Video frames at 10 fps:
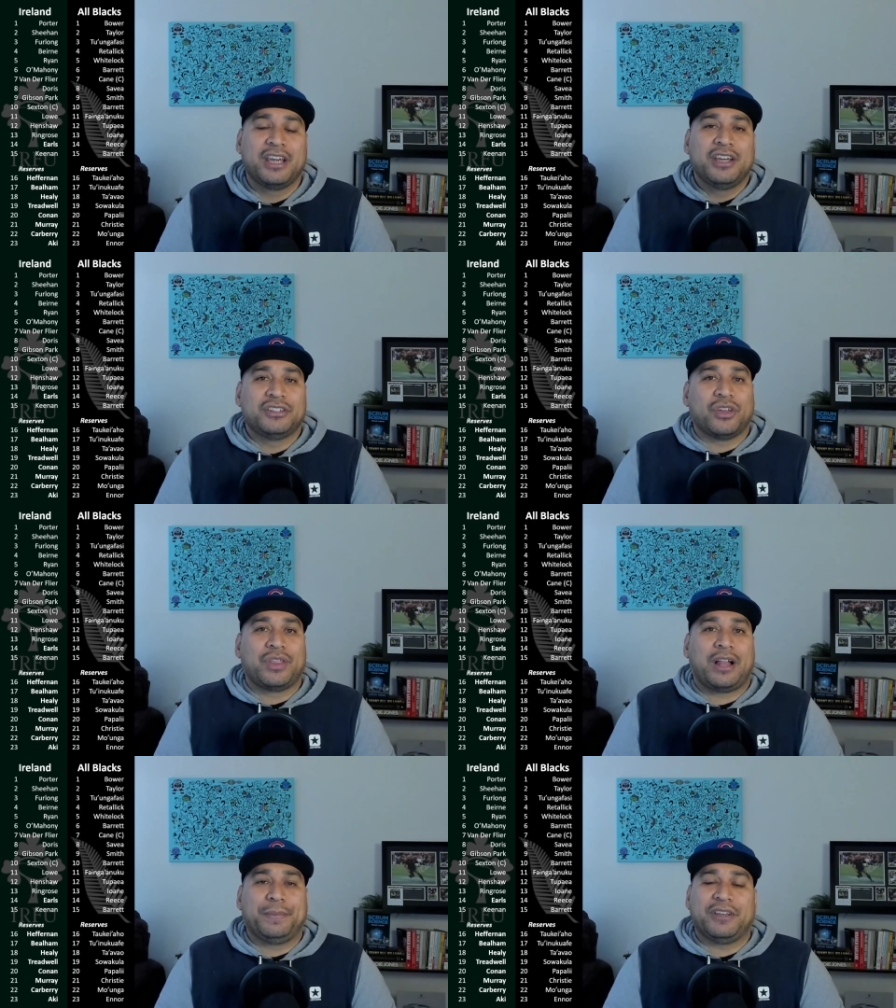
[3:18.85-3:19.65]
so
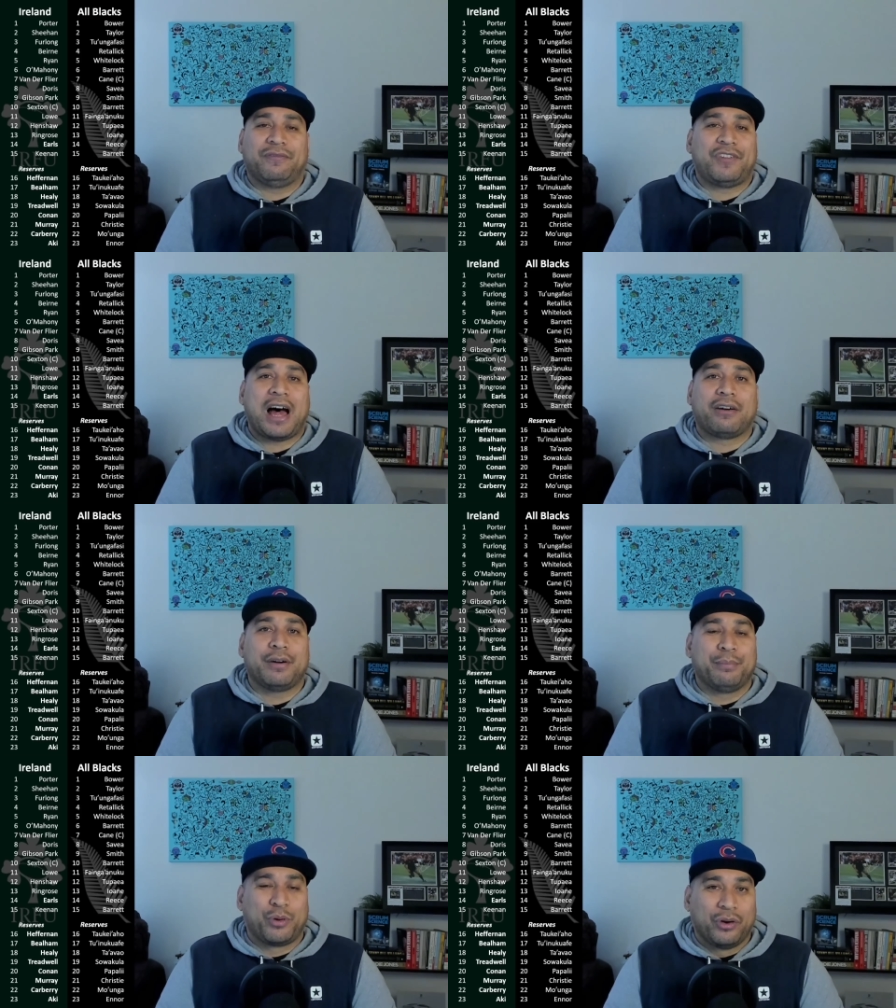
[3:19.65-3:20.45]
they'll be far
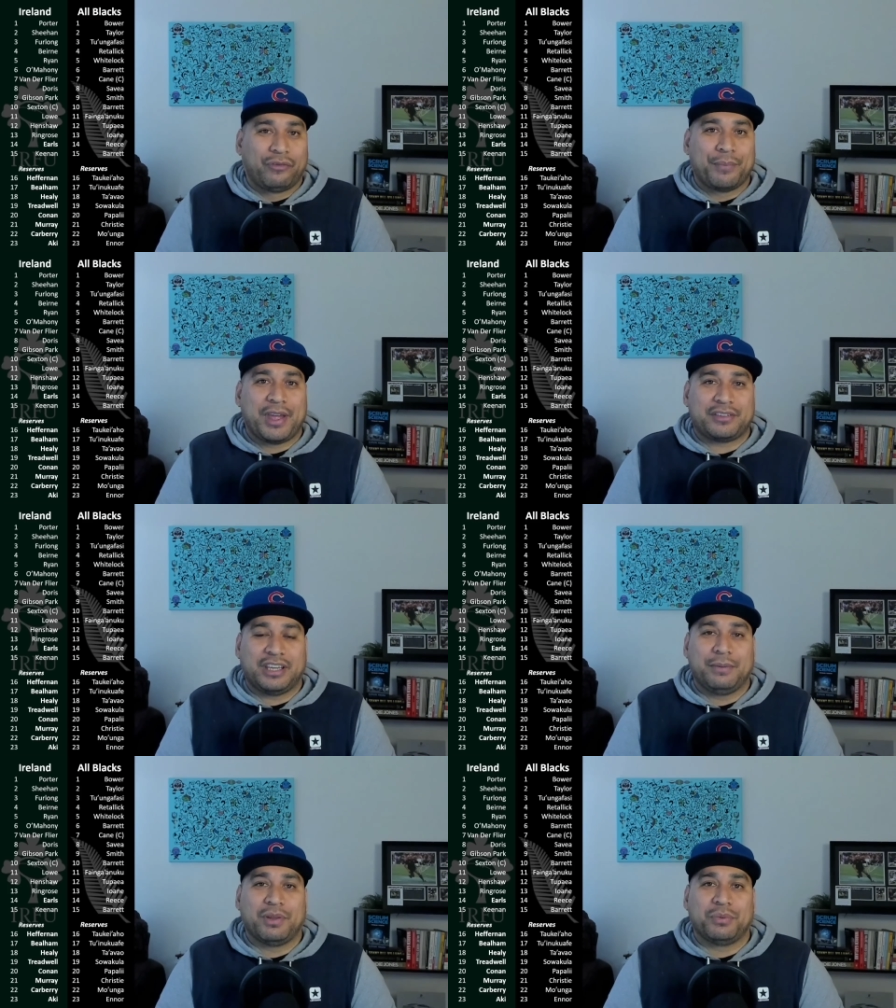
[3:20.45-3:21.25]
improved from that
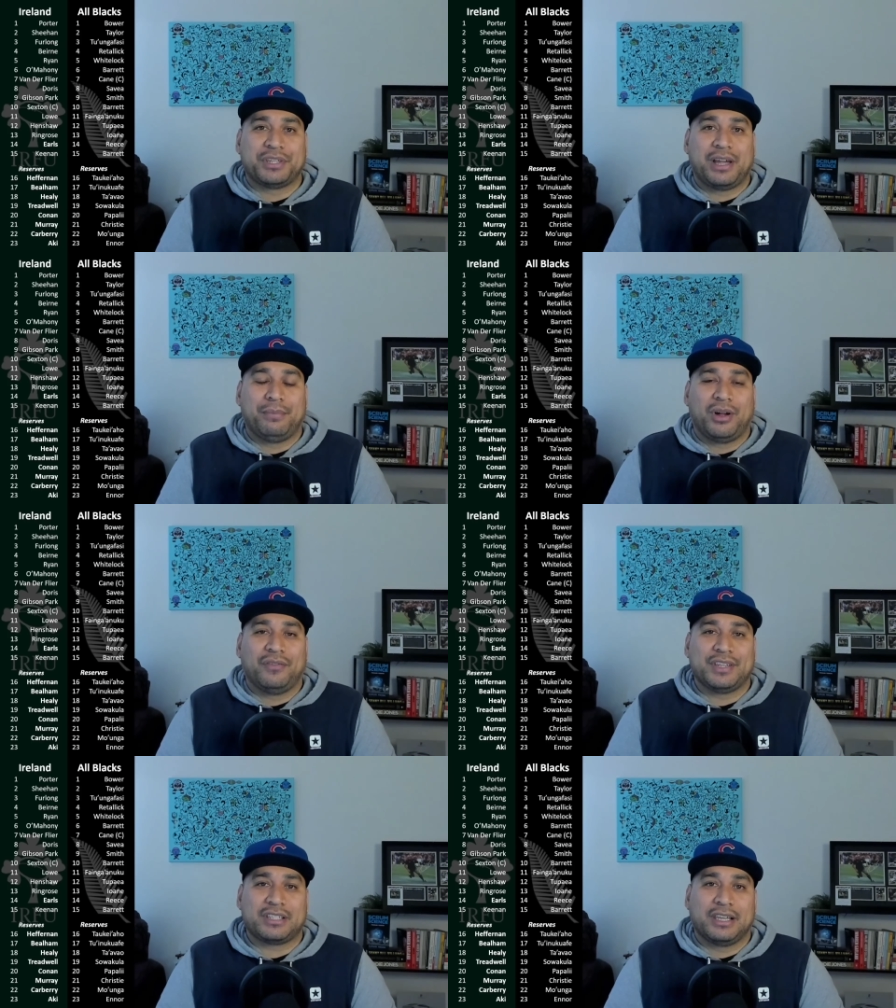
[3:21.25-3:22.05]
team that was
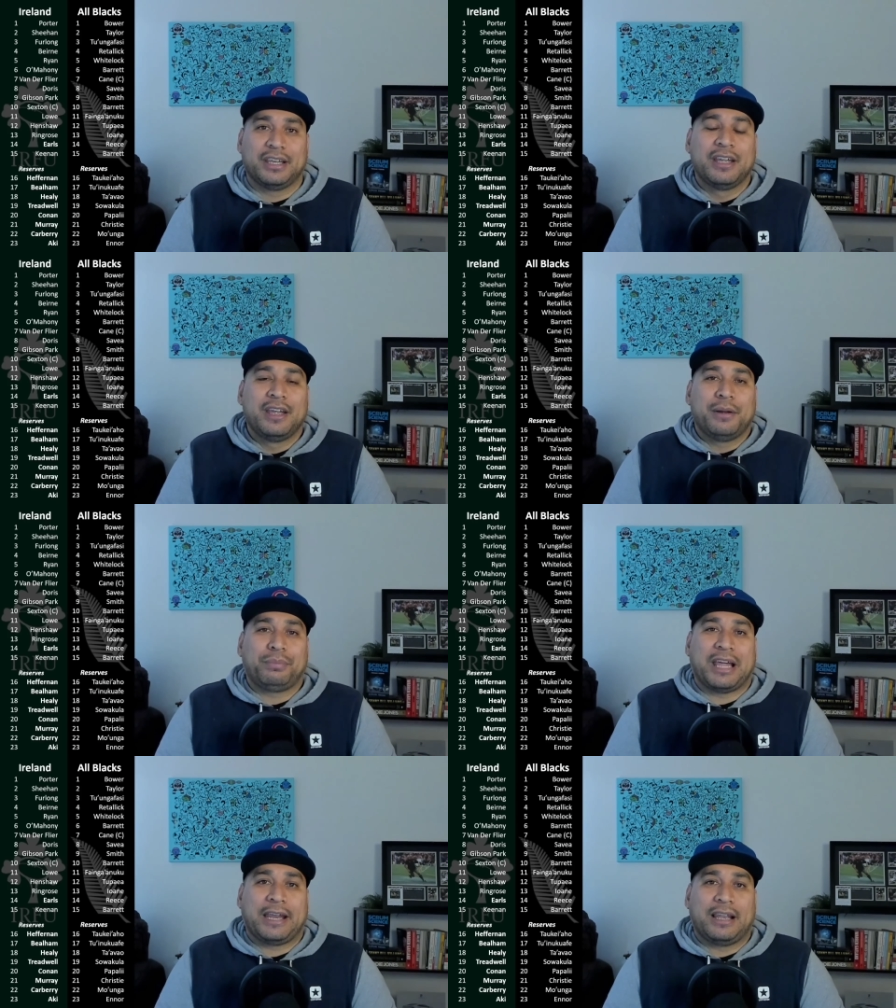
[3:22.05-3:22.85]
obviously
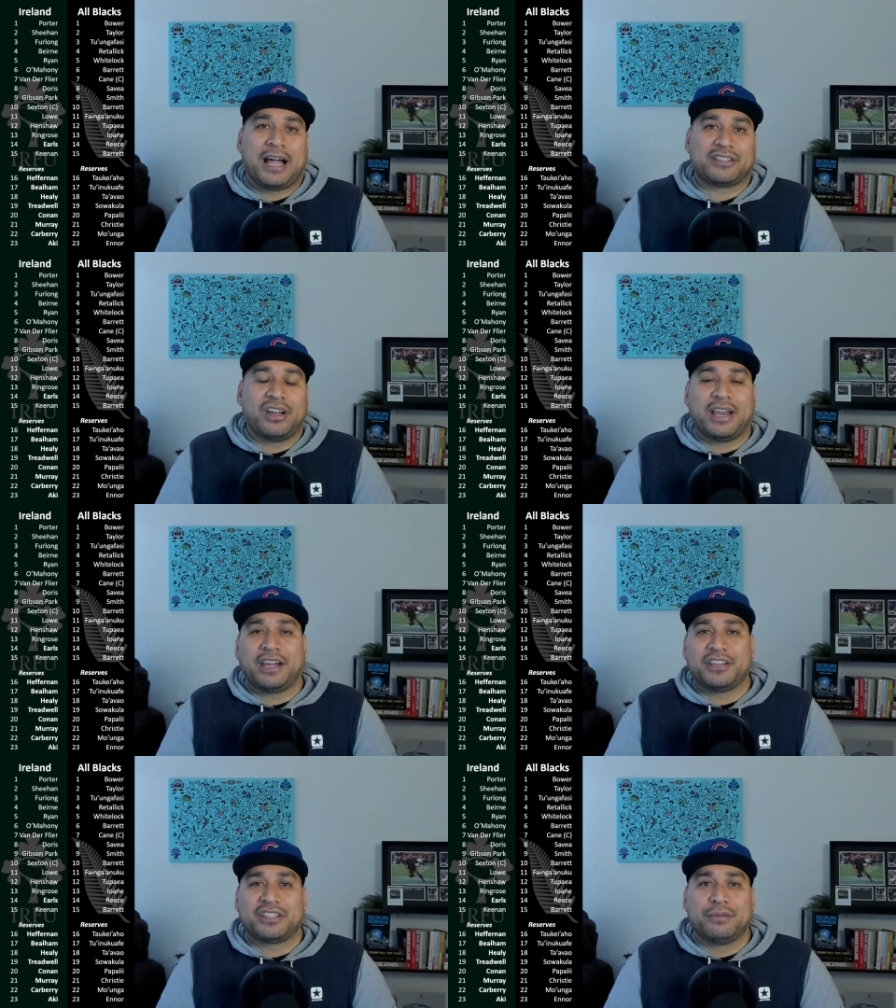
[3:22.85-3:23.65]
played last night
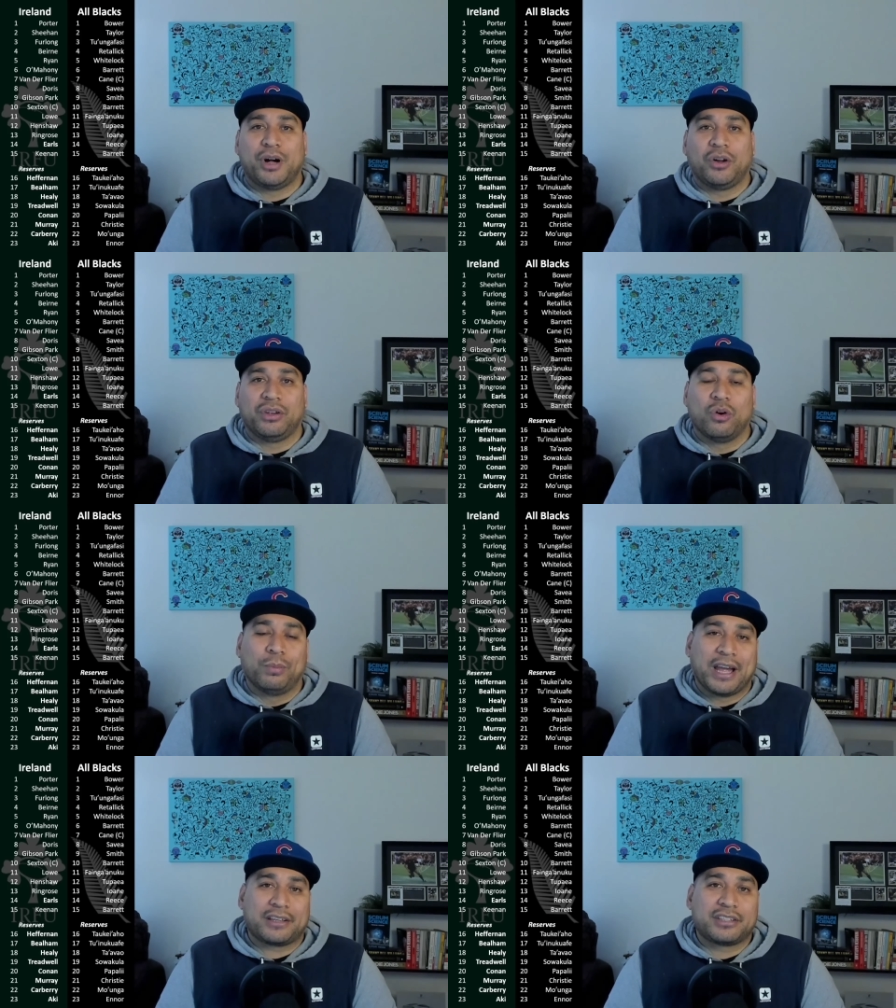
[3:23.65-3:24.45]
against the Māori All
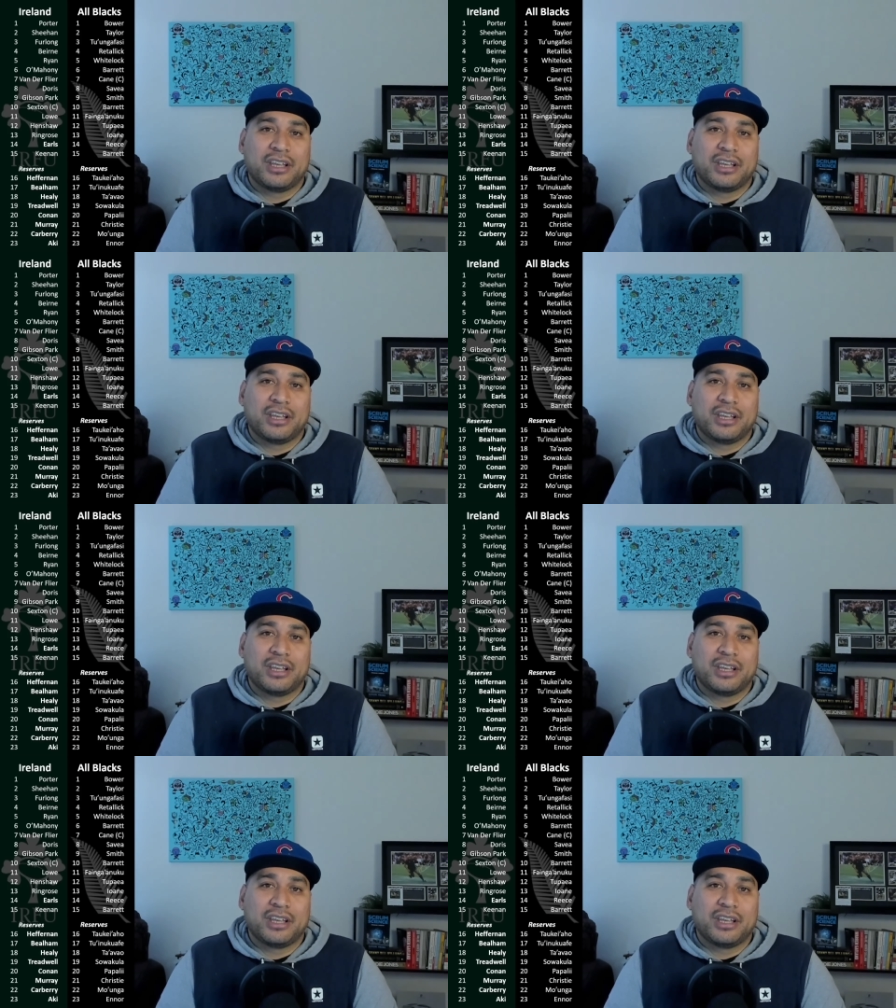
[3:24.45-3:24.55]
Blacks.